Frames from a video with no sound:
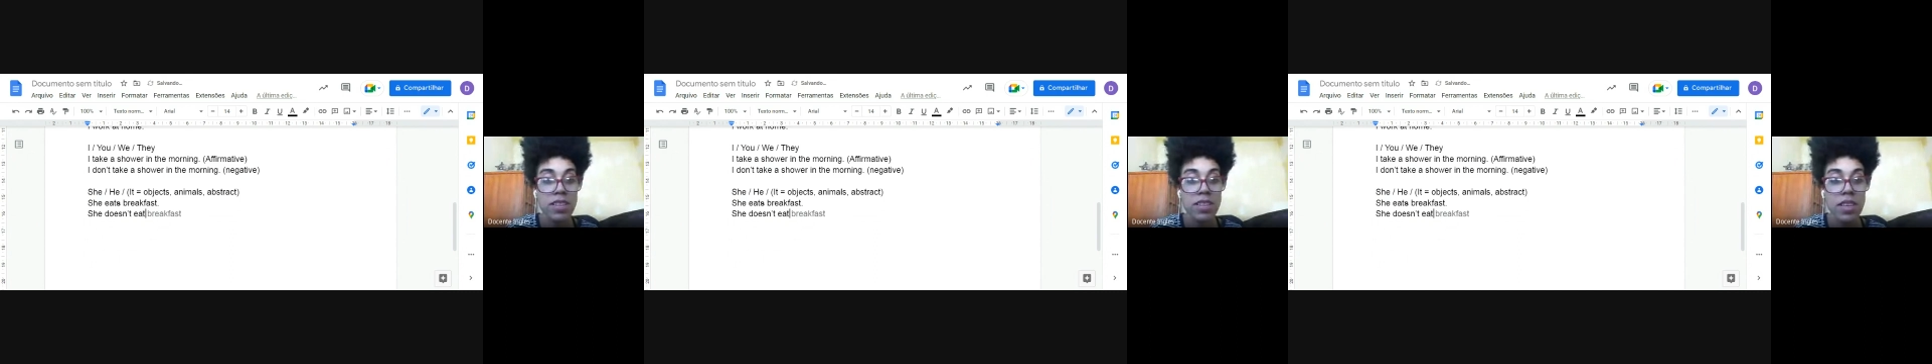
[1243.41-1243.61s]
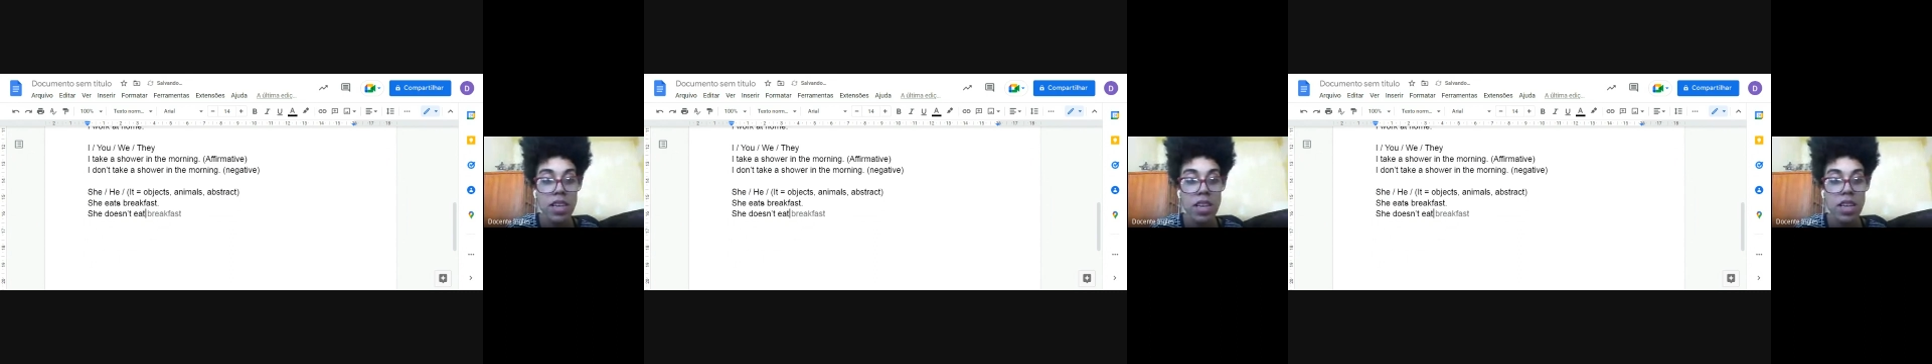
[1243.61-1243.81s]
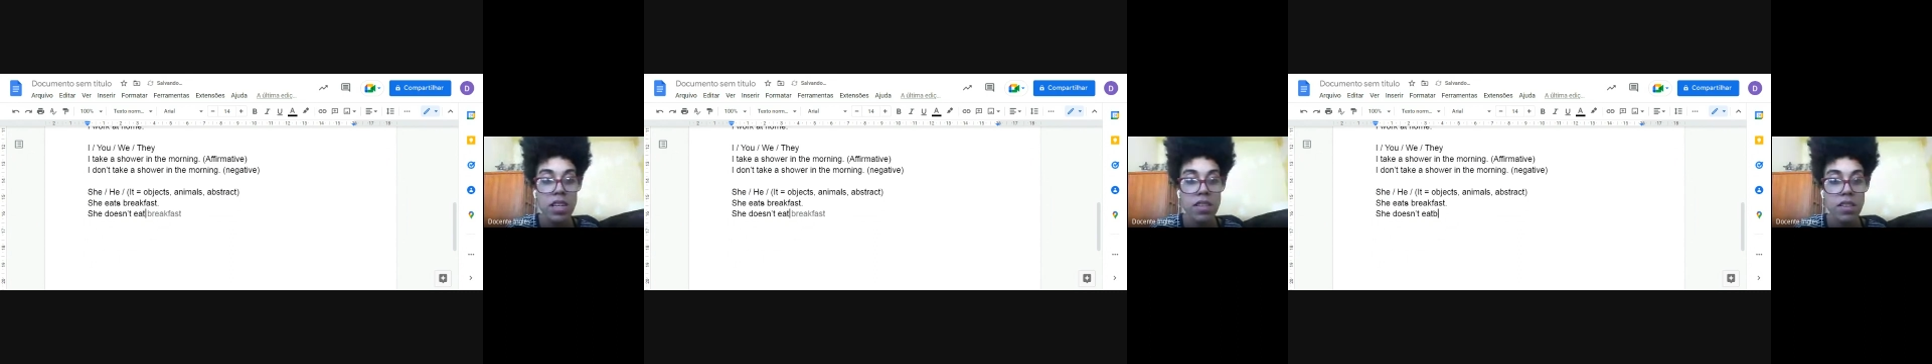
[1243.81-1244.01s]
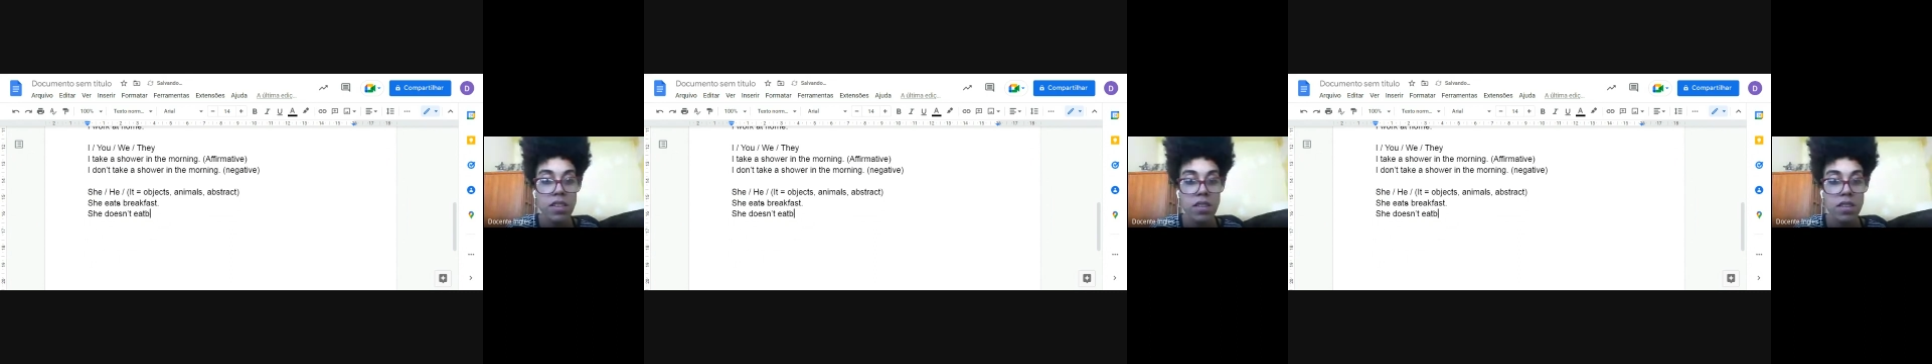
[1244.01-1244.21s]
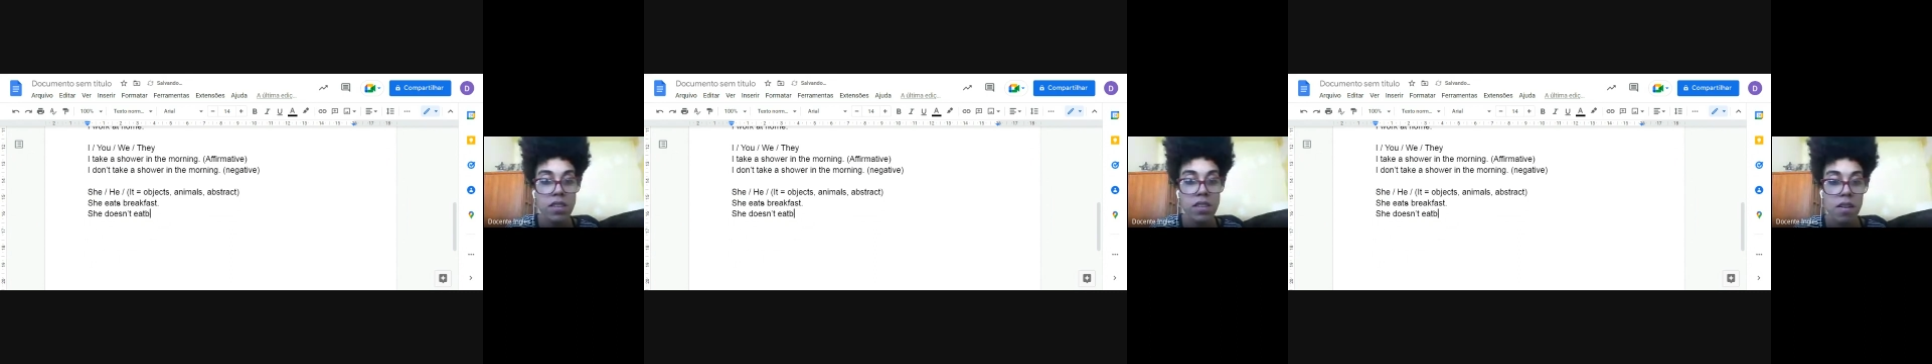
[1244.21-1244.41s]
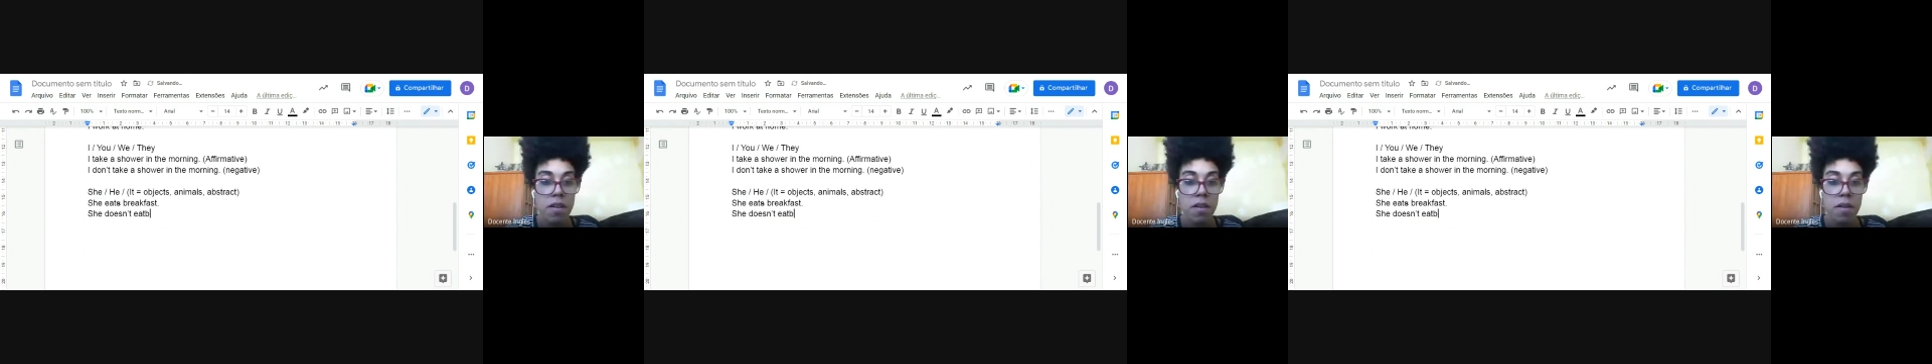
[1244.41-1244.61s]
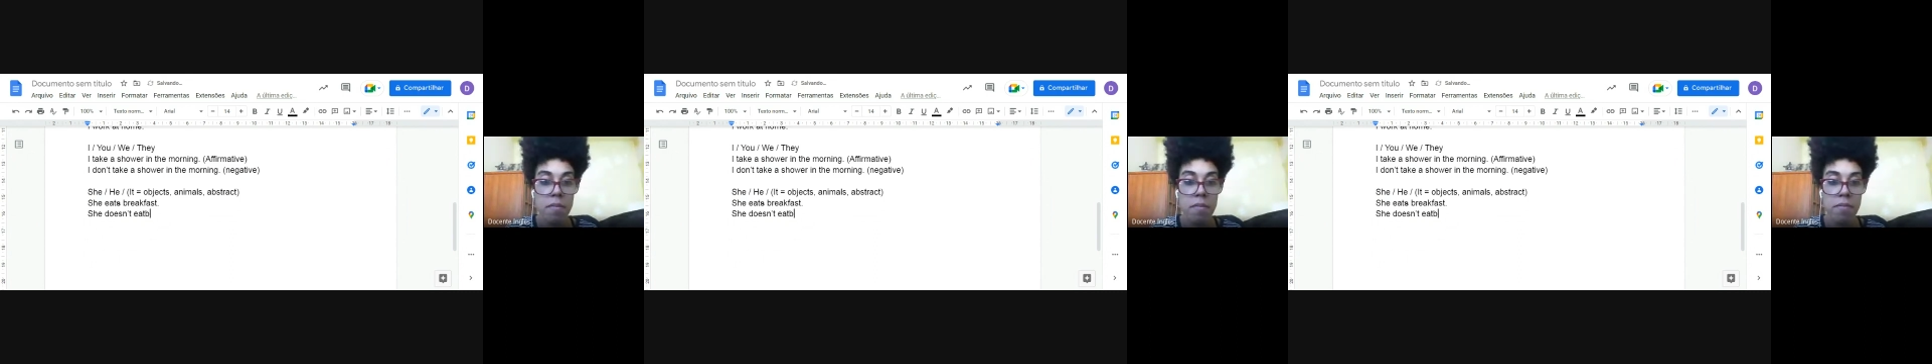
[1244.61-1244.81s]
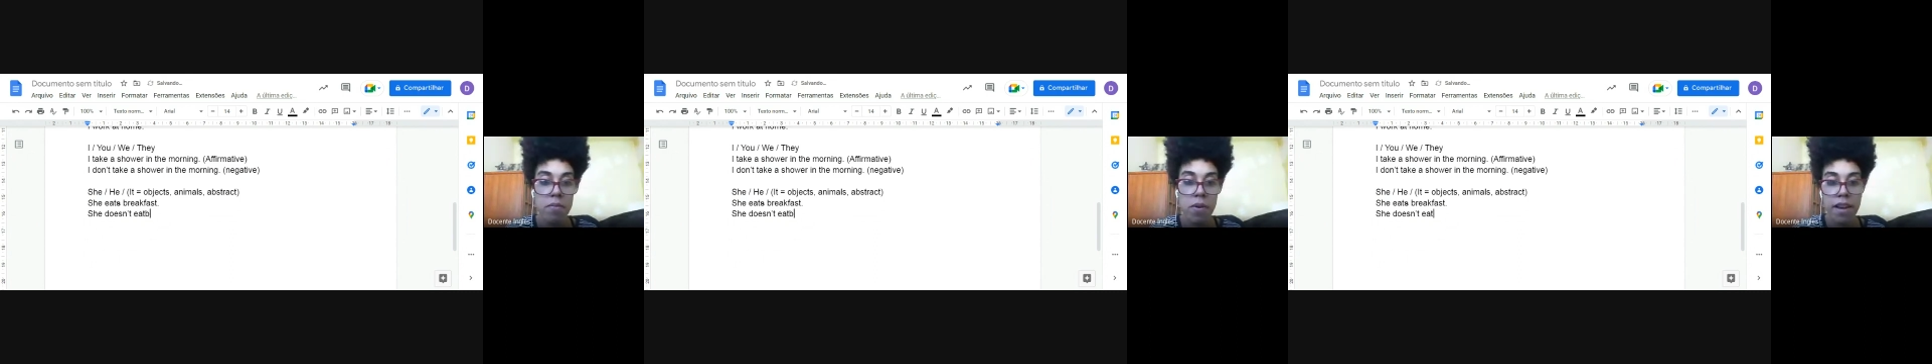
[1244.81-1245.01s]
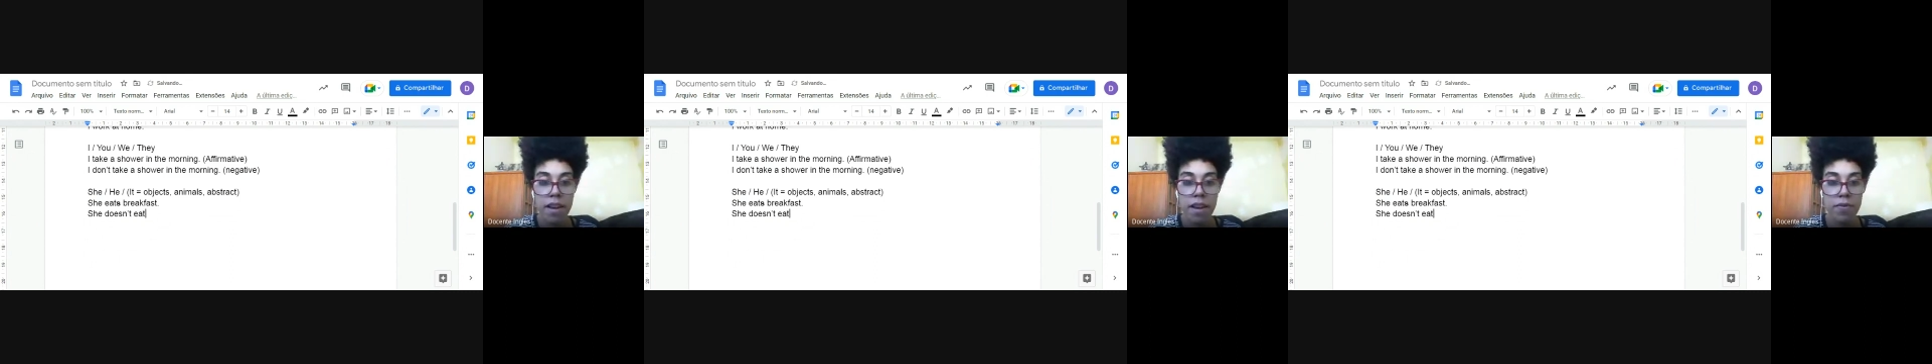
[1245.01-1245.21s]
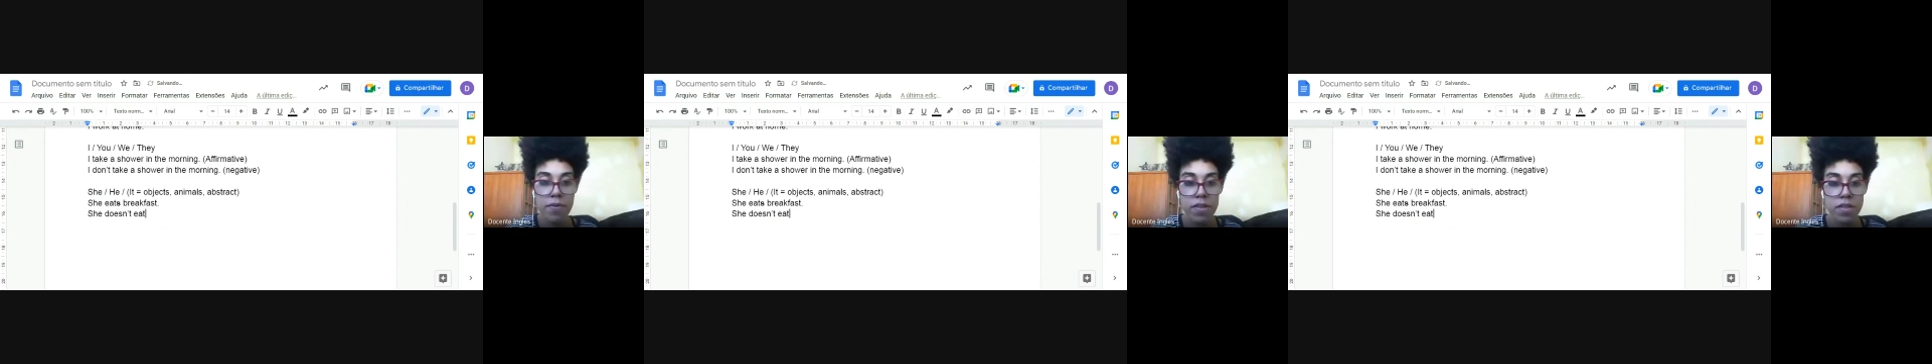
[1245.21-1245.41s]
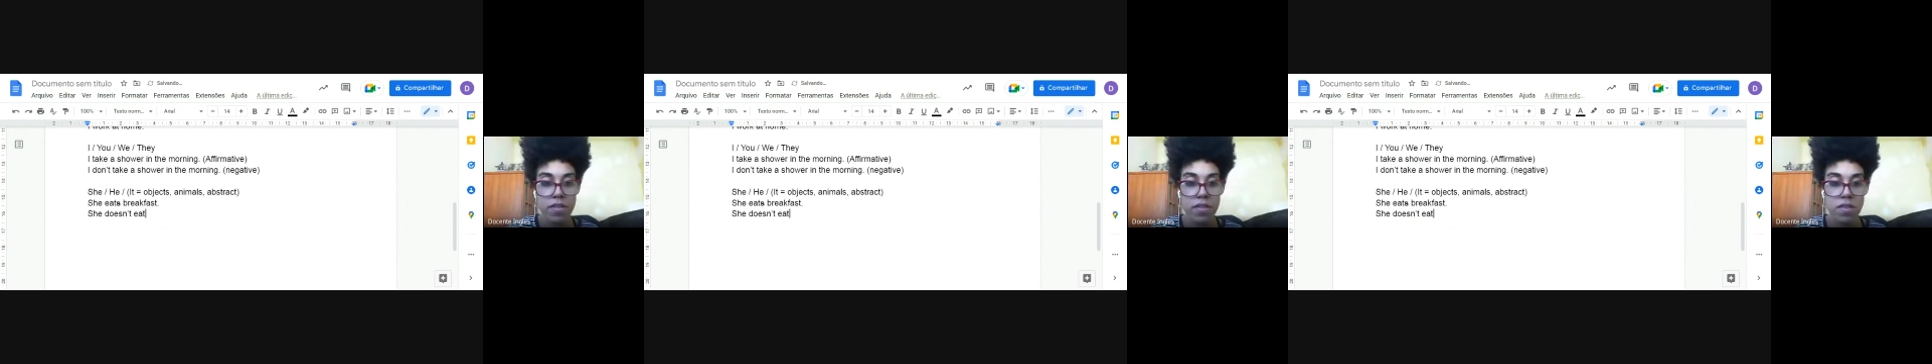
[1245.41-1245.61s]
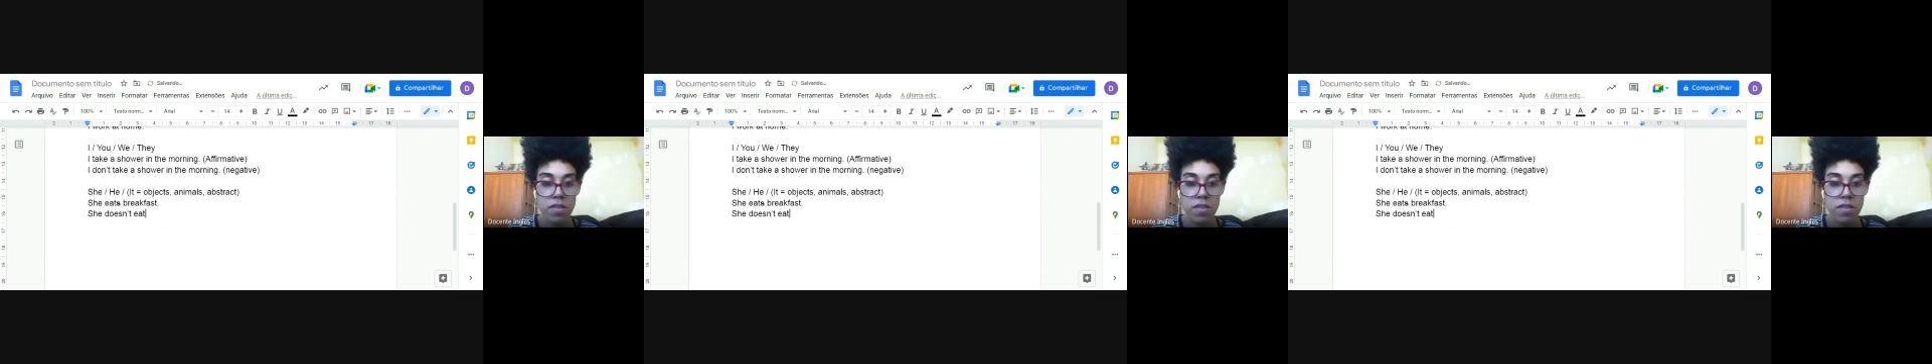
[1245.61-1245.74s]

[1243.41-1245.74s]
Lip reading: eat breakfast.